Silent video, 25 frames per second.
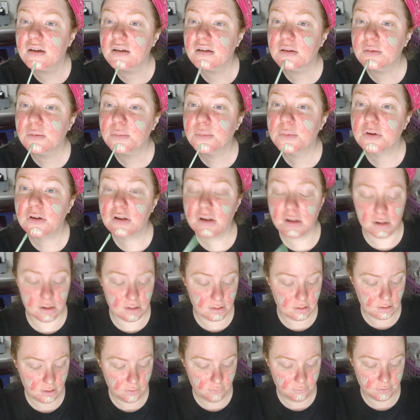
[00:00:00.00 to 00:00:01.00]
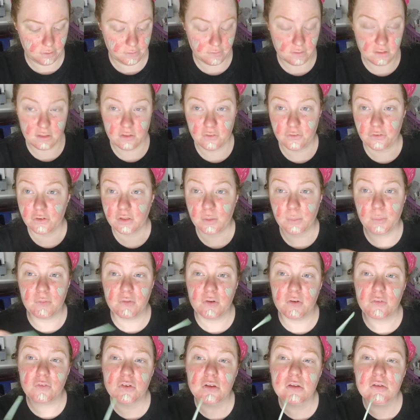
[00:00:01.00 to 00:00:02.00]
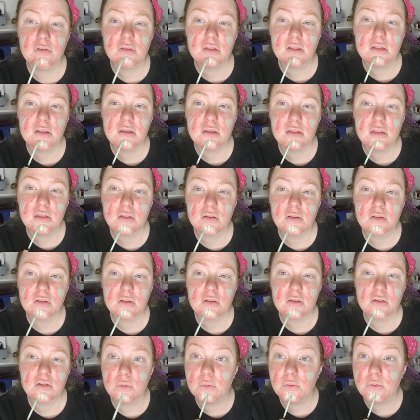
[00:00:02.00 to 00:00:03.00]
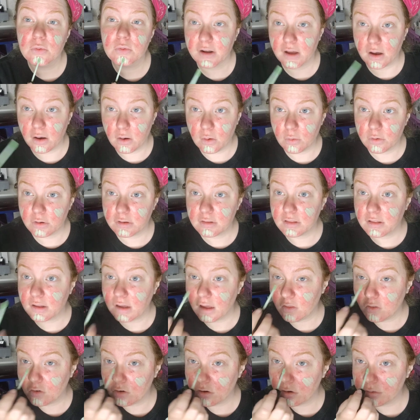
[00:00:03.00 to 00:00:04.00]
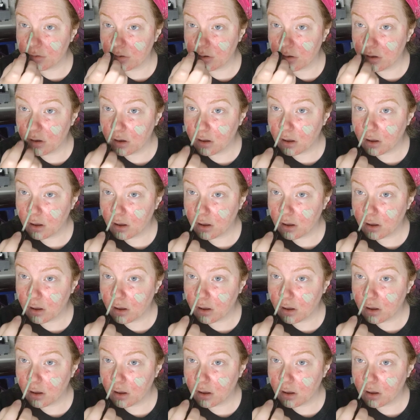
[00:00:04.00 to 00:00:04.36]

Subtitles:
And I'm gonna need to cover it. This is the first time I've ever used this, so we'll find out how it works together.